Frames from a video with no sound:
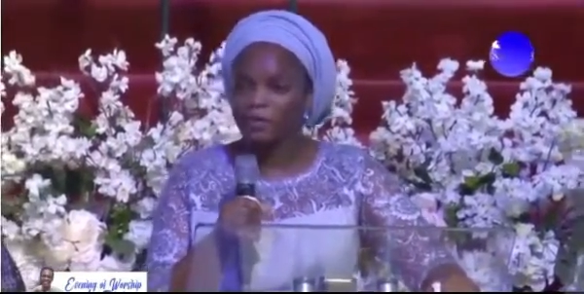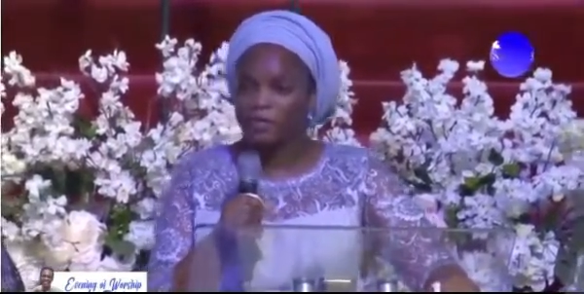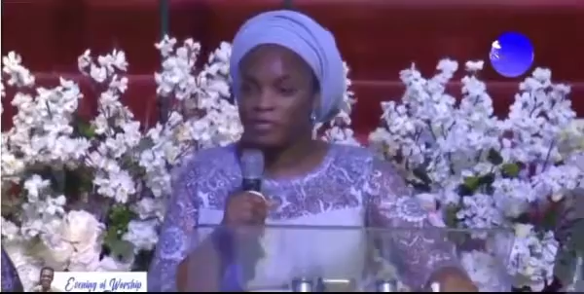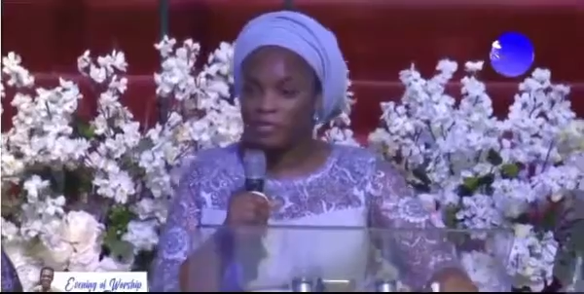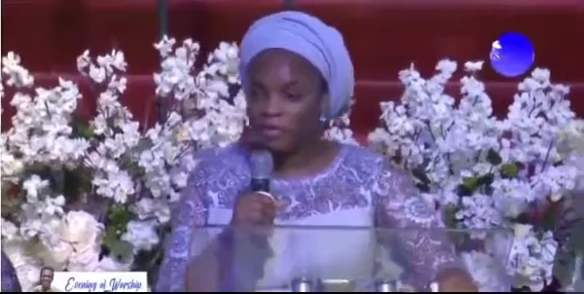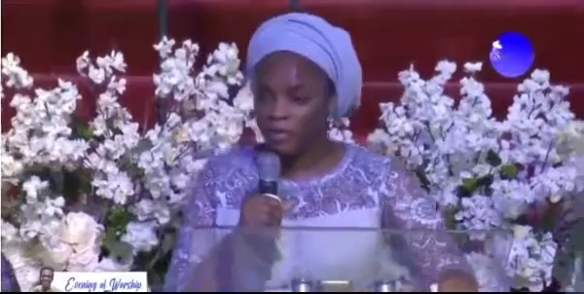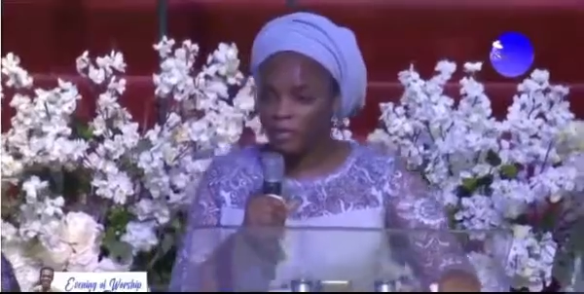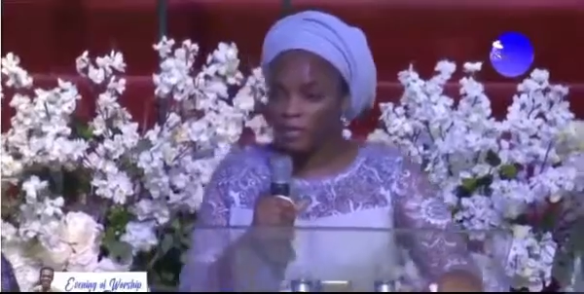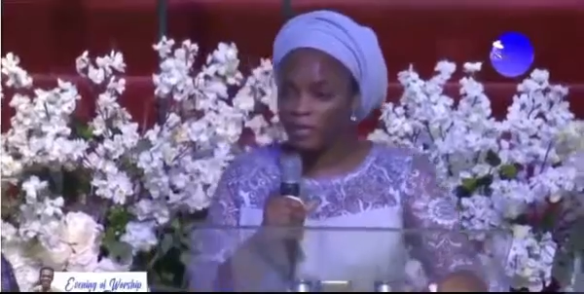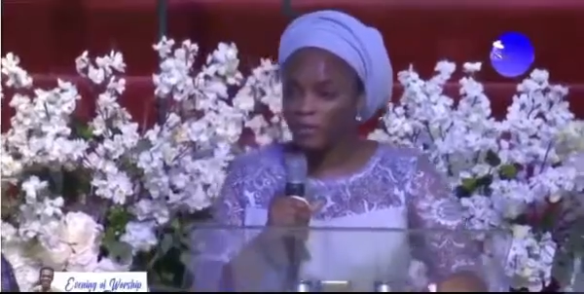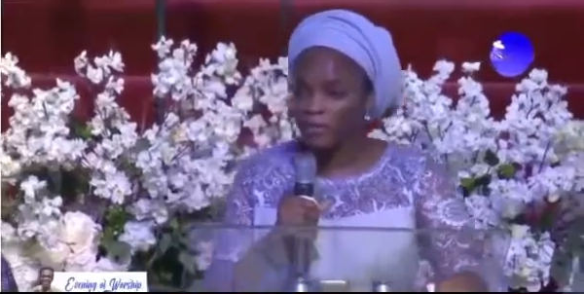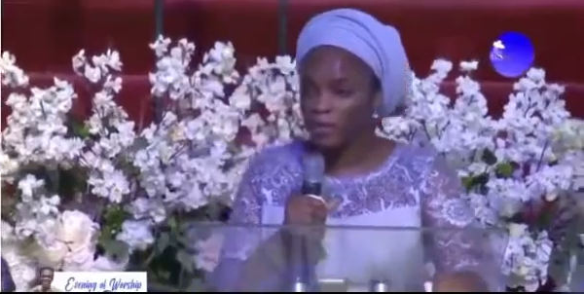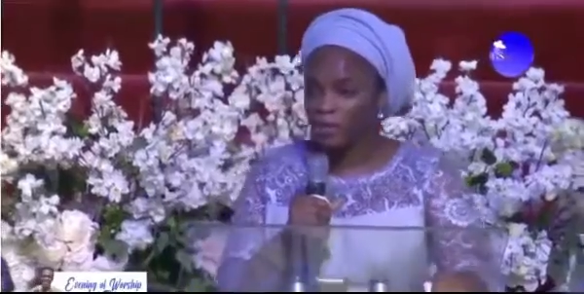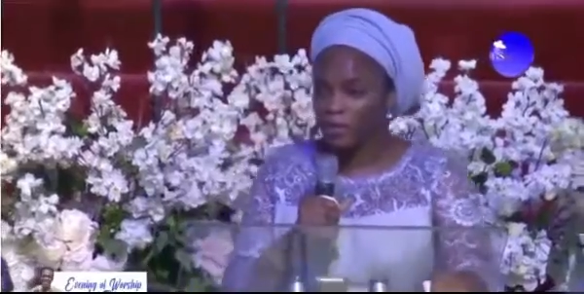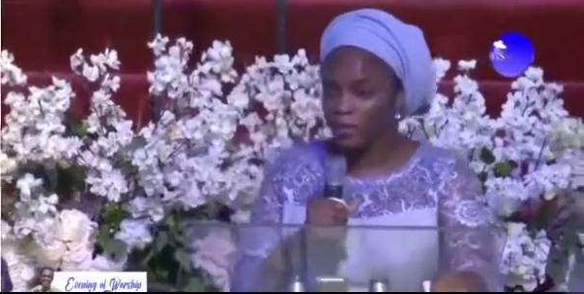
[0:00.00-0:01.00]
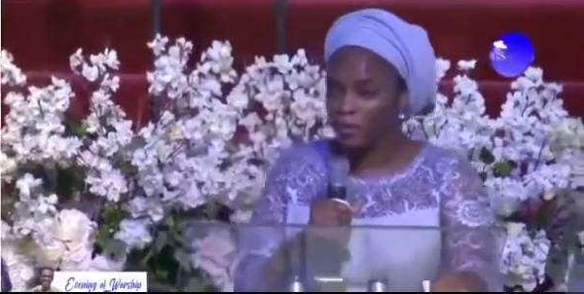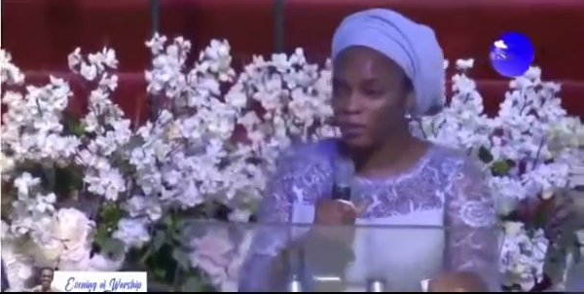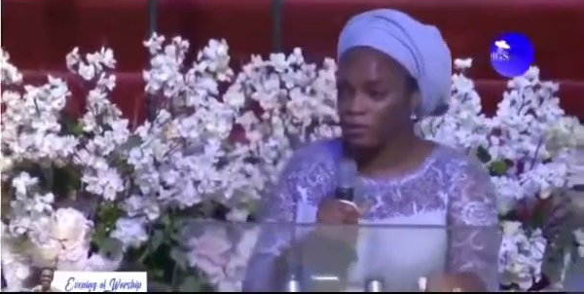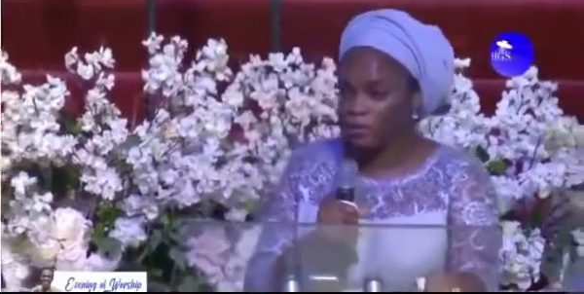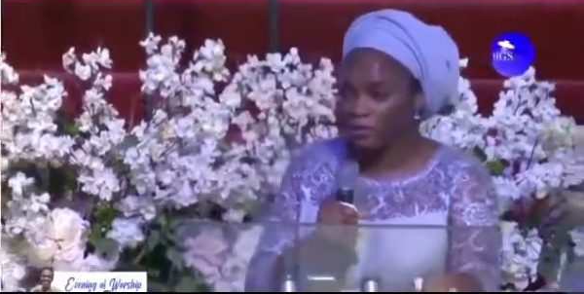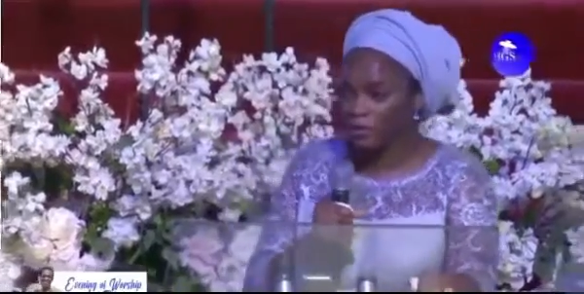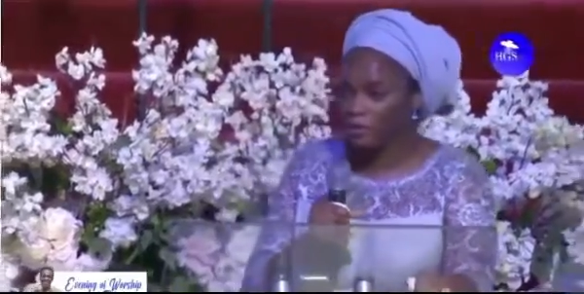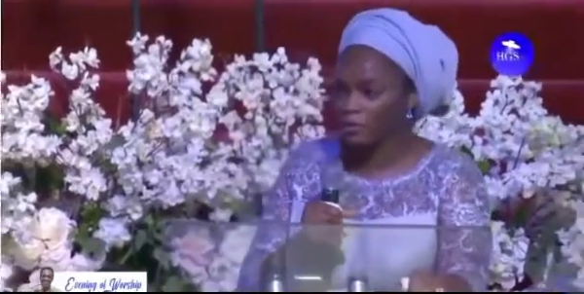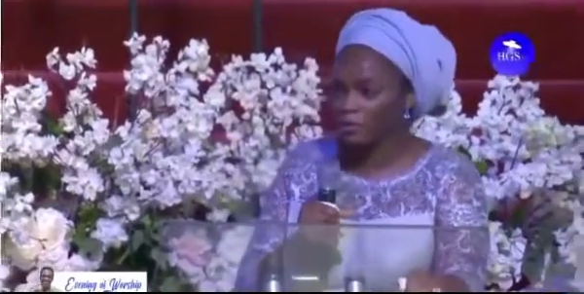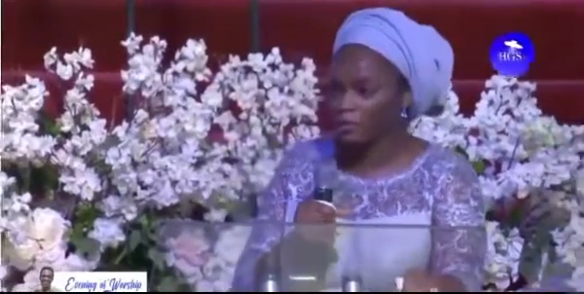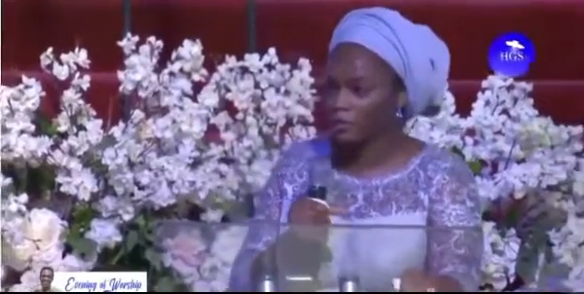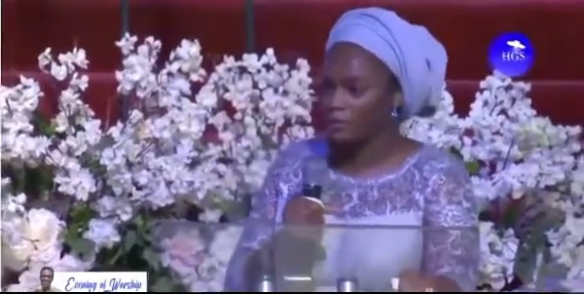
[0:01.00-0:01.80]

we will see him in glory.